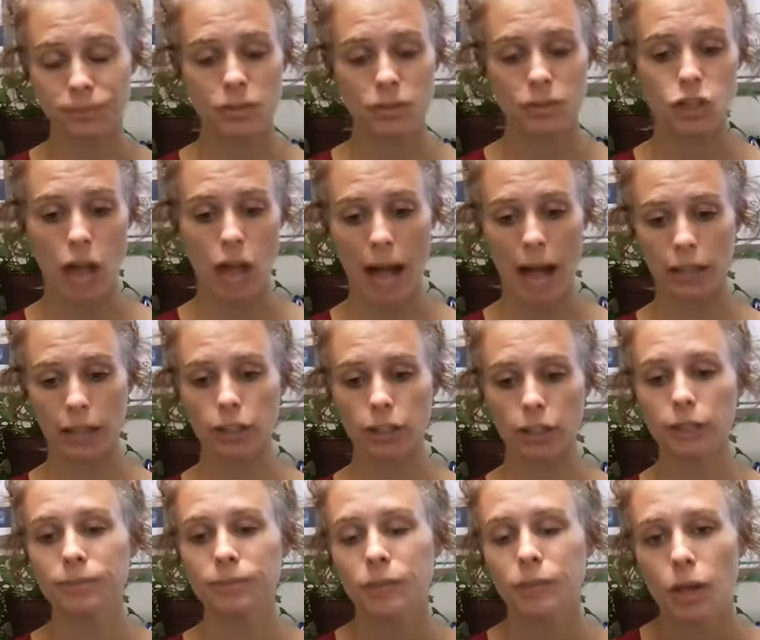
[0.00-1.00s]

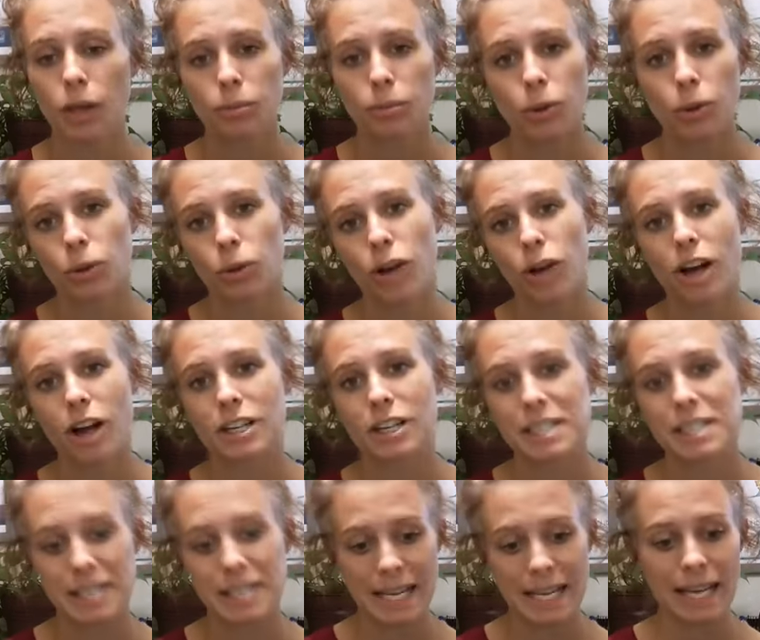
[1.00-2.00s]
Shocker, prolonged
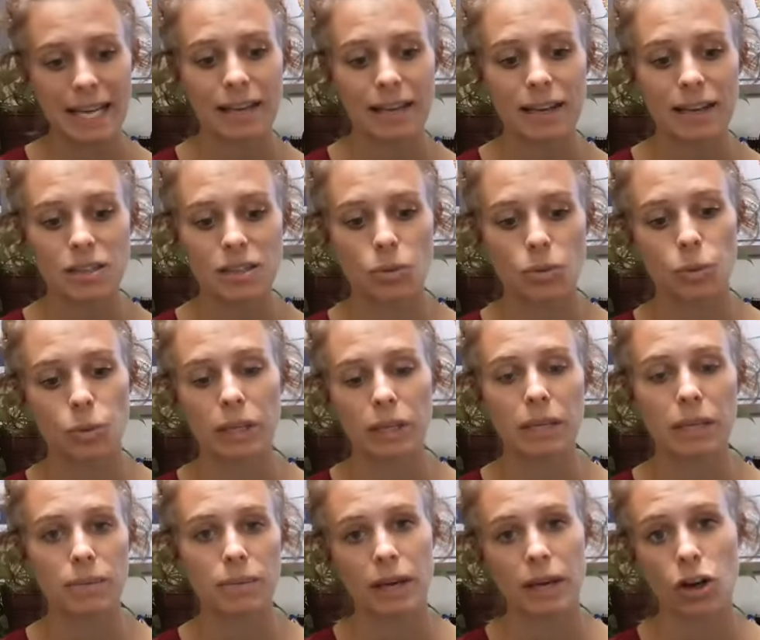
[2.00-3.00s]
sitting is a
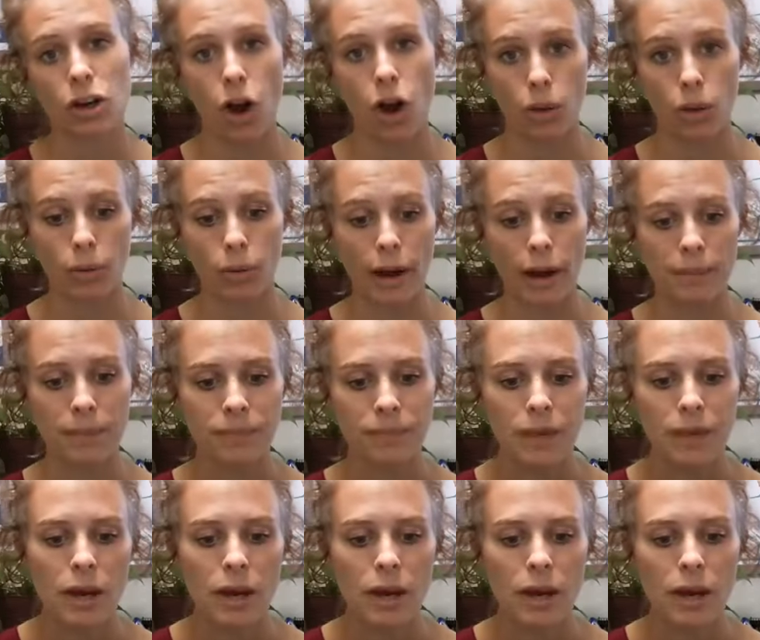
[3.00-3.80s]
really big culprit.